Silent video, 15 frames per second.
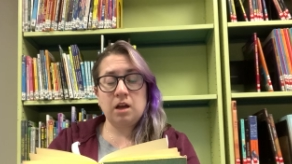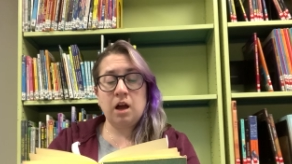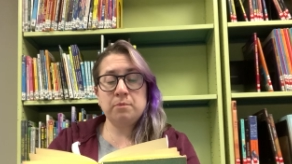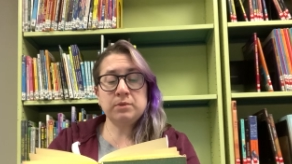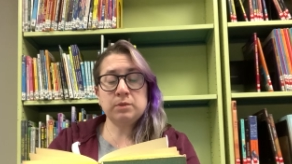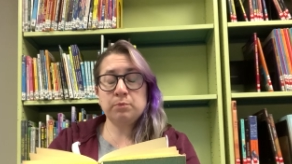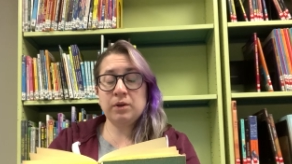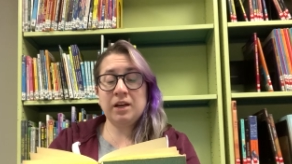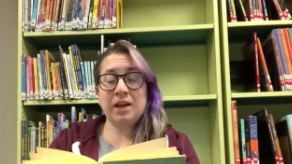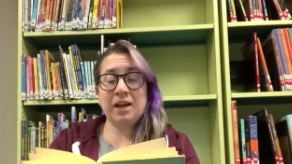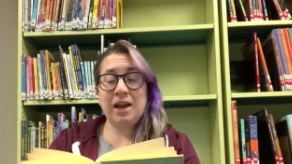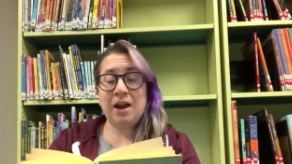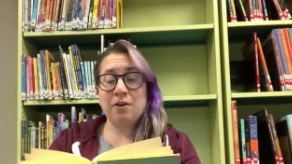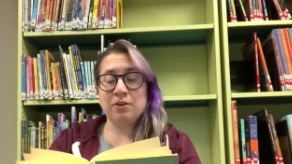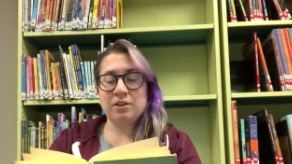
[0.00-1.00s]

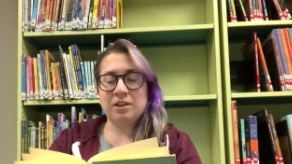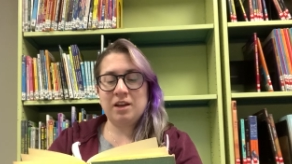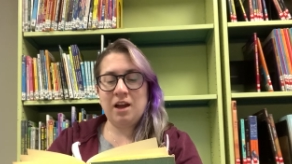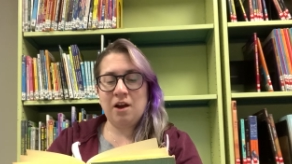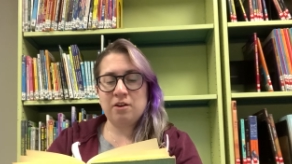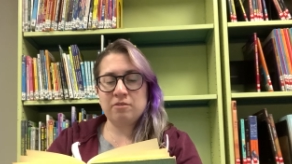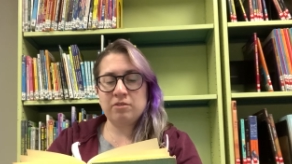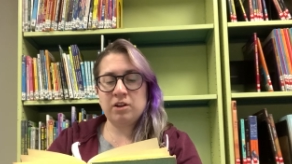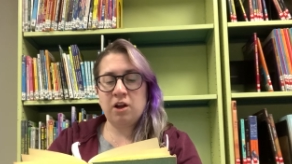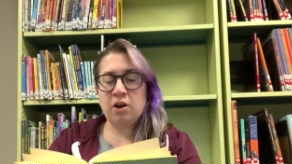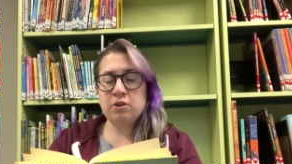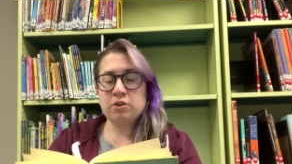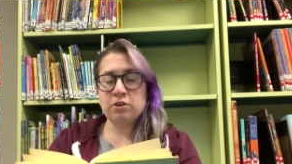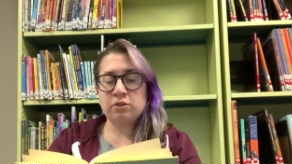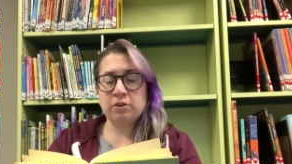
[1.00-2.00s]
upspringing airily out of an
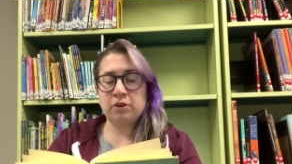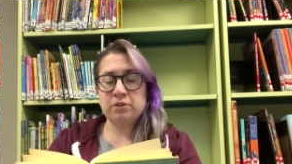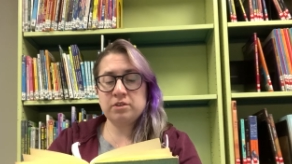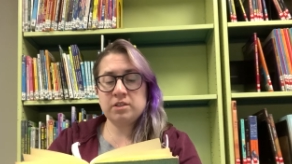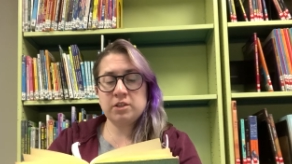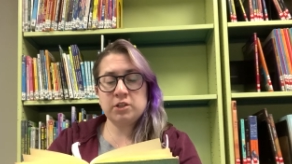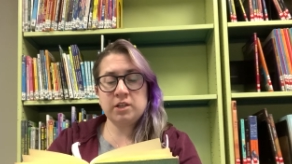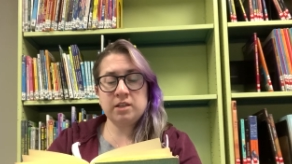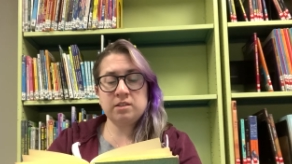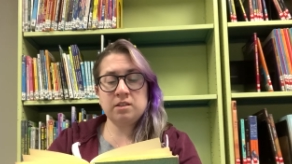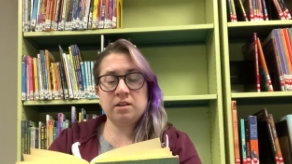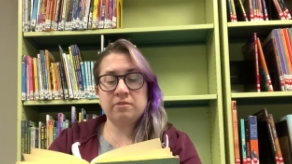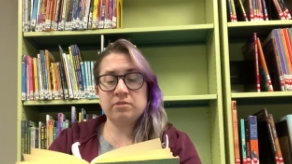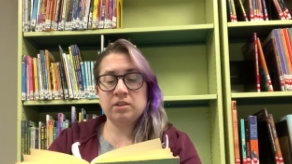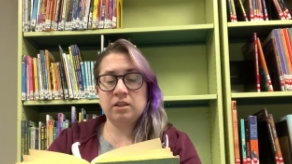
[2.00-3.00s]
undergrowth
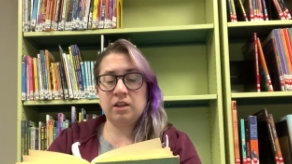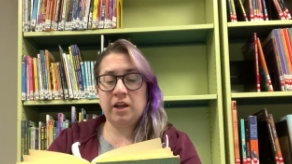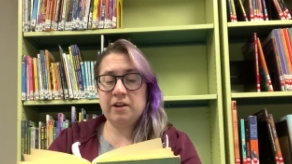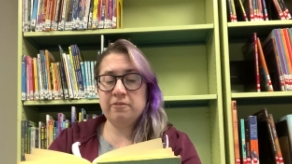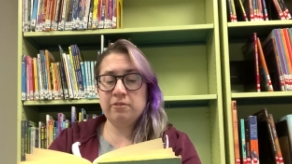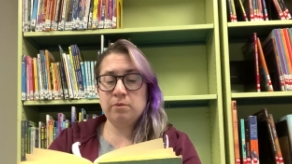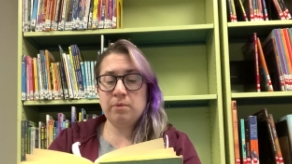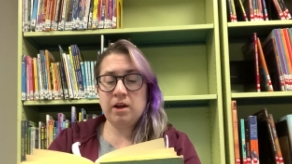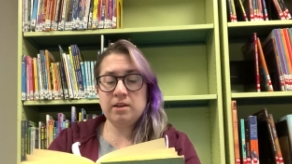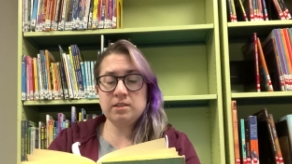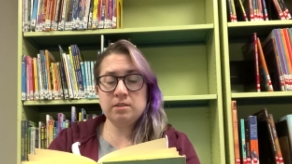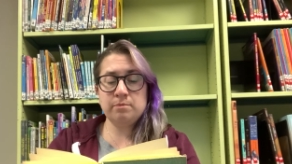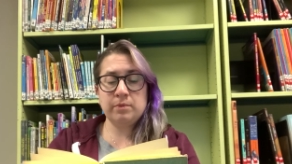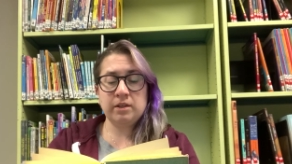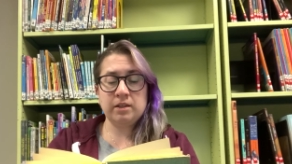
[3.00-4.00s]
suggested of delightful
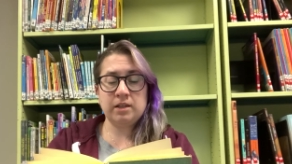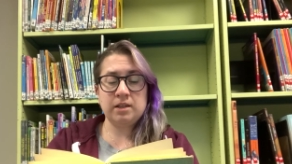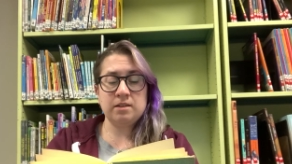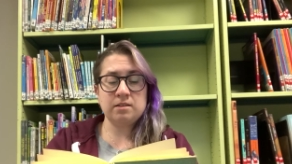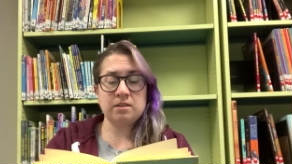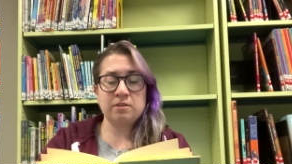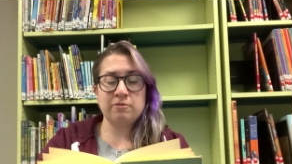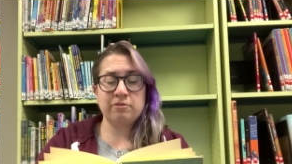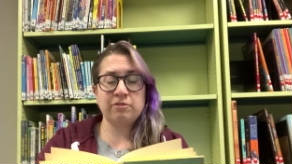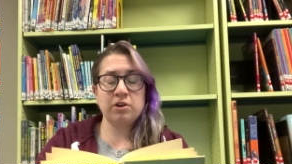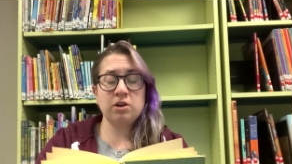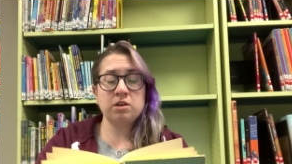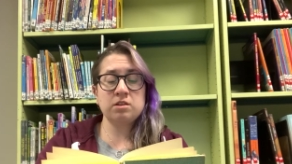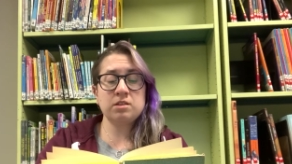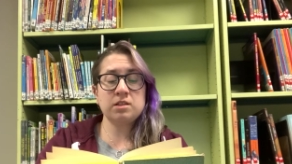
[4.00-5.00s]
possibilities in
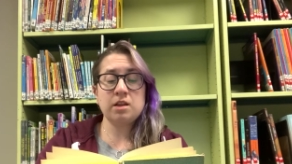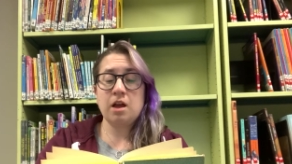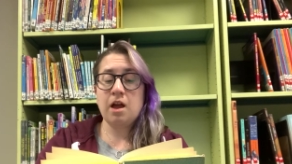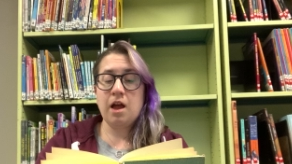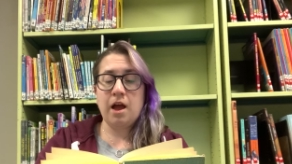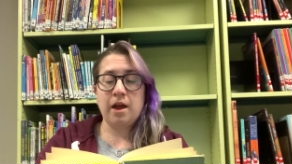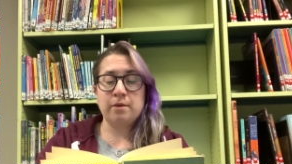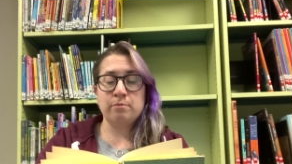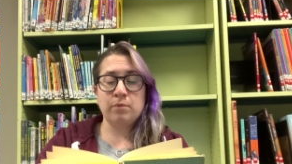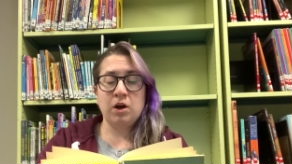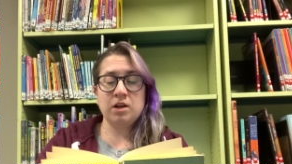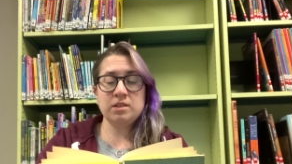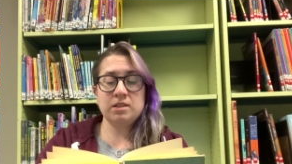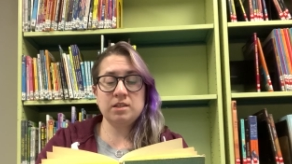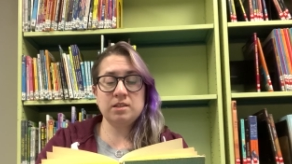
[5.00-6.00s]
ferns and
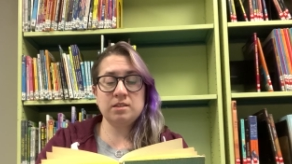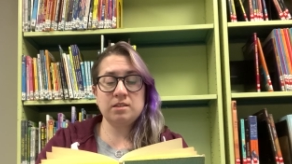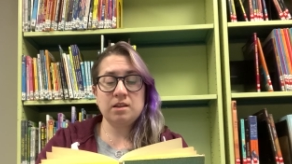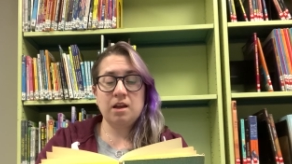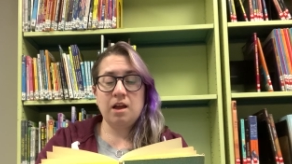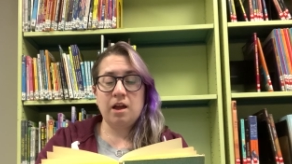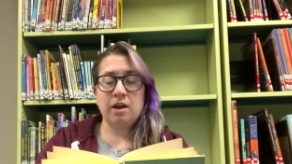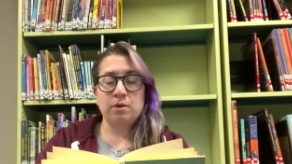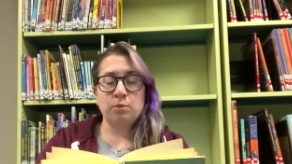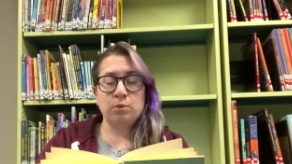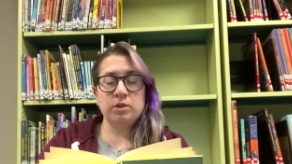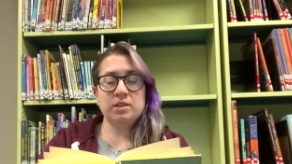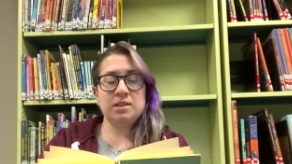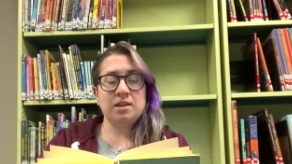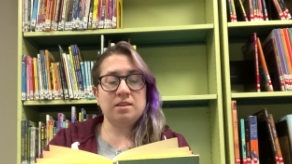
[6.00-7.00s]
mosses and
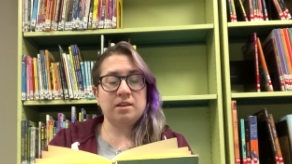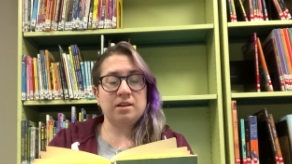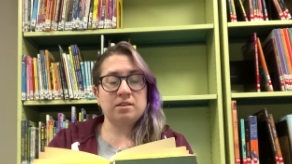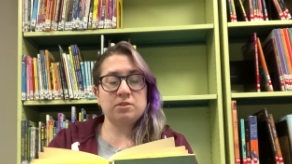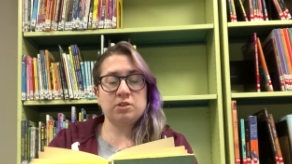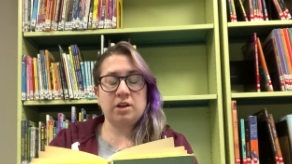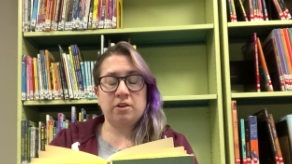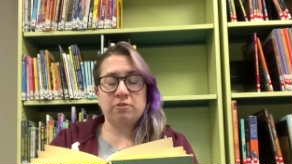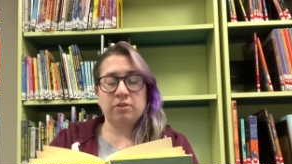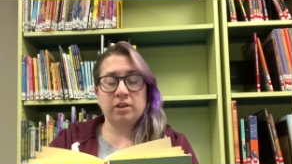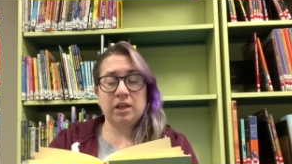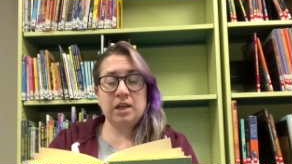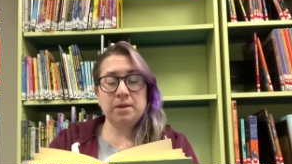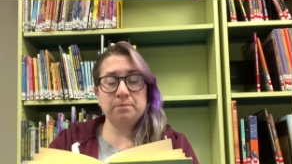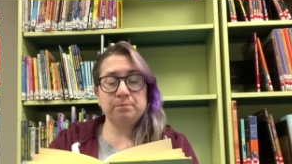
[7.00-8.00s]
woodsy things
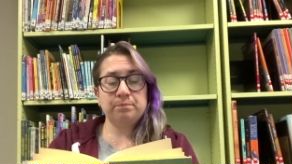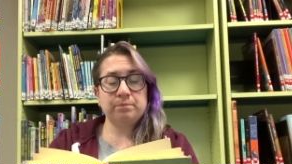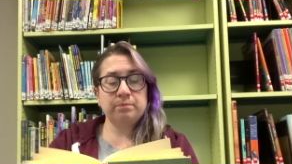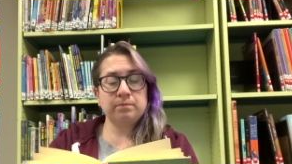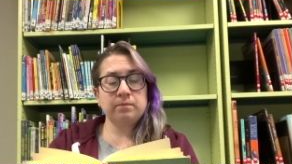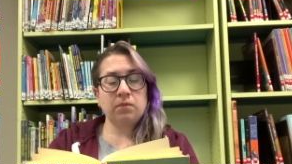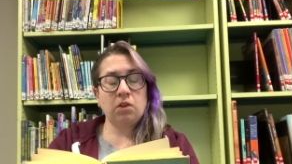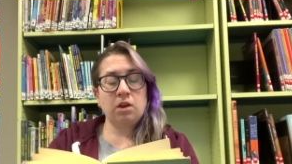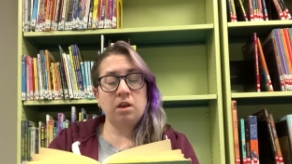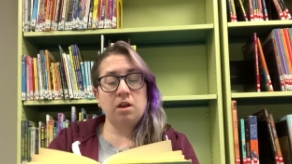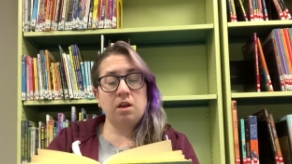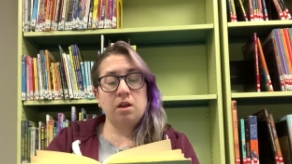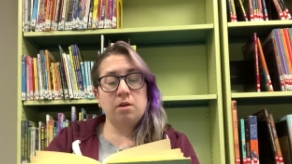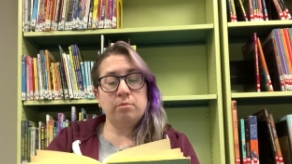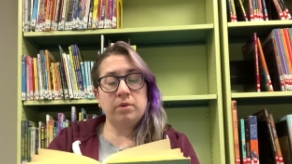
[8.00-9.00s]
generally.
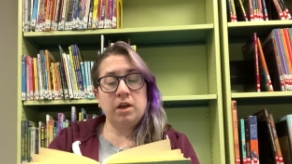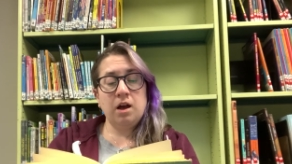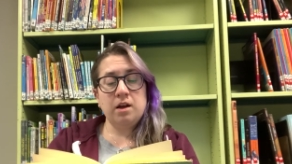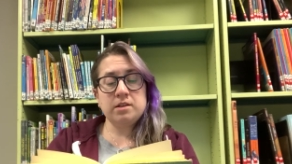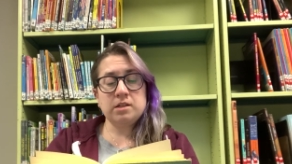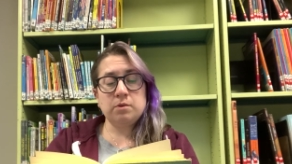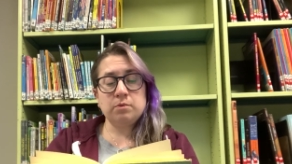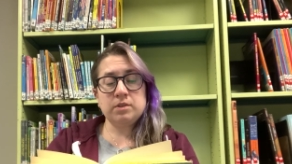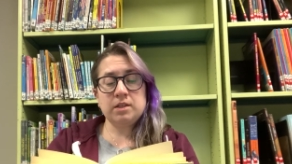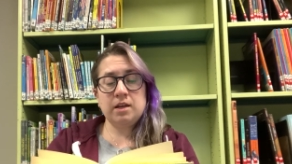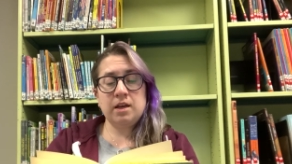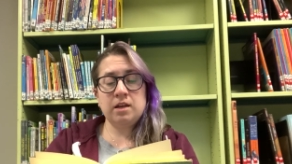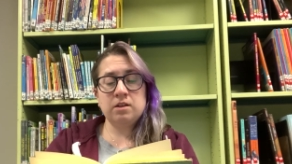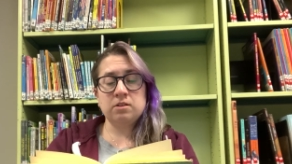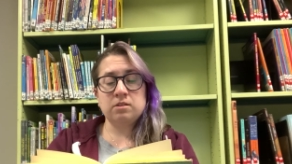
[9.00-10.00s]
Beyond it was a
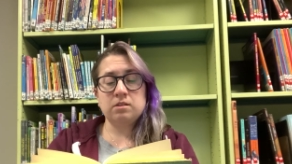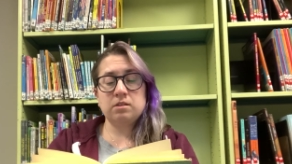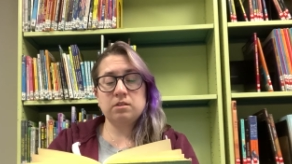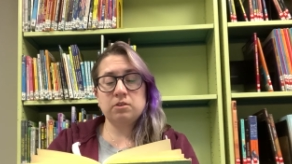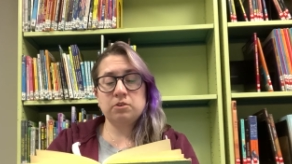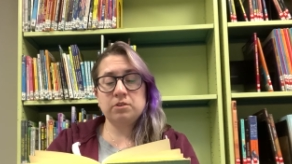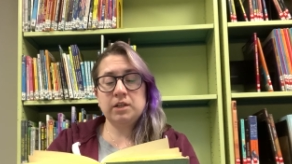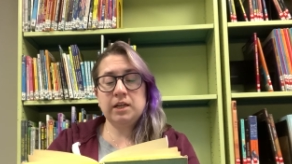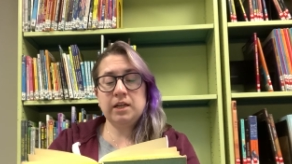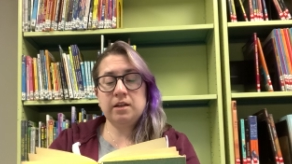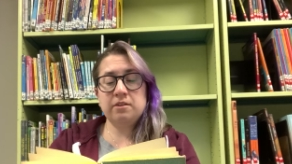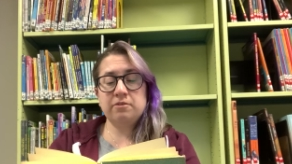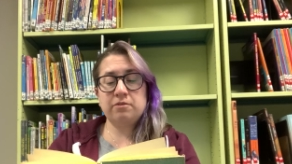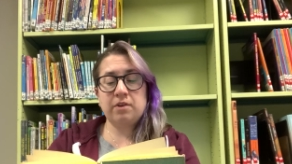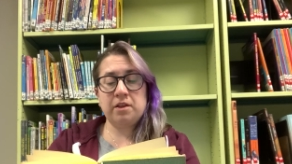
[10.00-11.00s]
hill, green
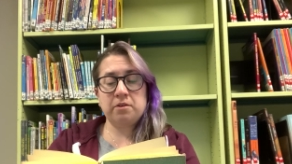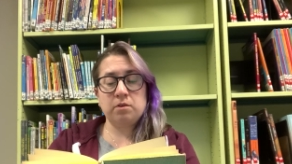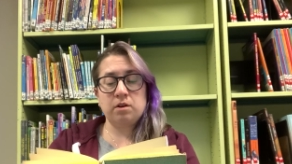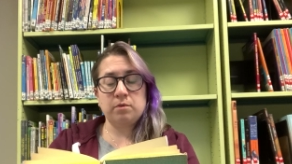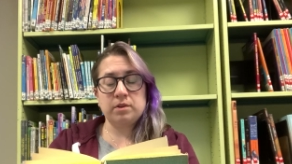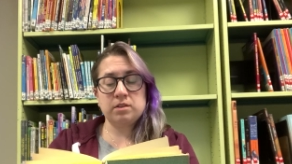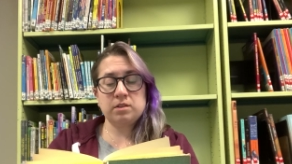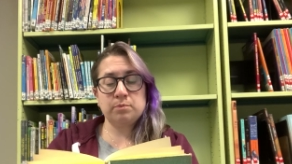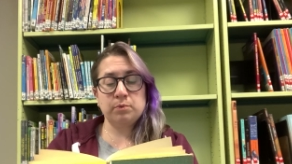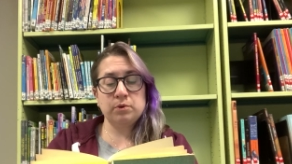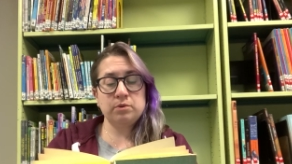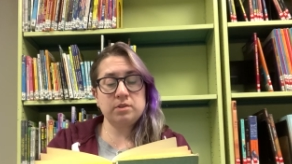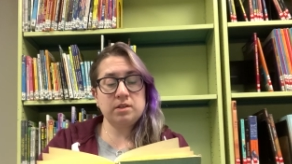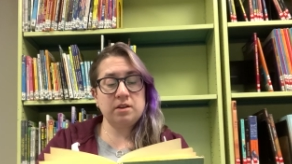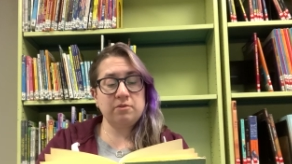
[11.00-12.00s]
and feathery with
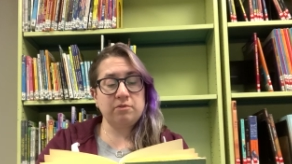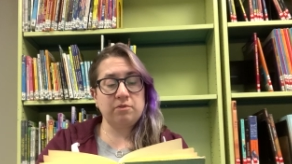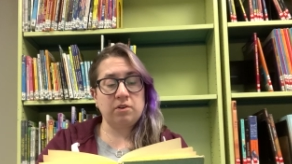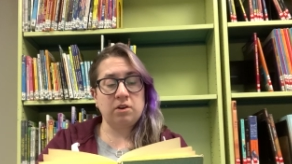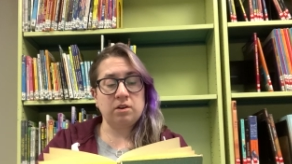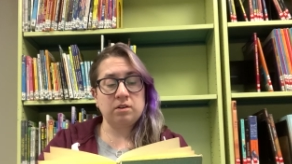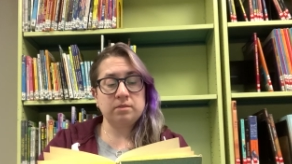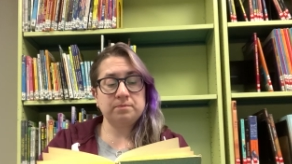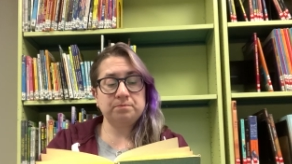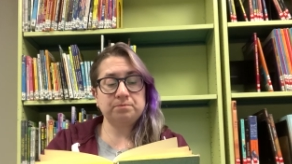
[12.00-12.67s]
spruce and fir,